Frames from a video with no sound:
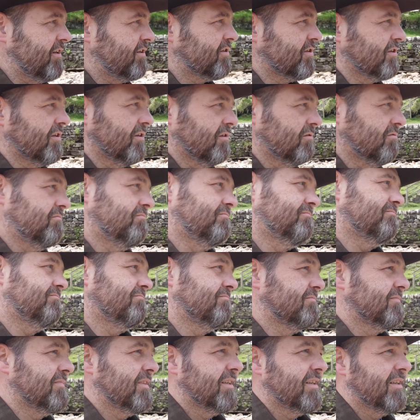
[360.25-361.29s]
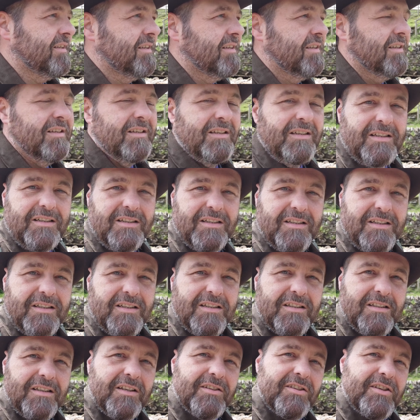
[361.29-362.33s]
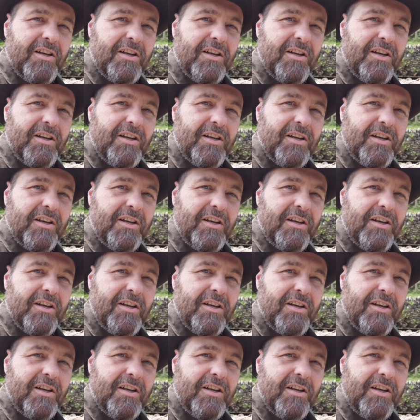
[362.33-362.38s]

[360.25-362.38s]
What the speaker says: So let's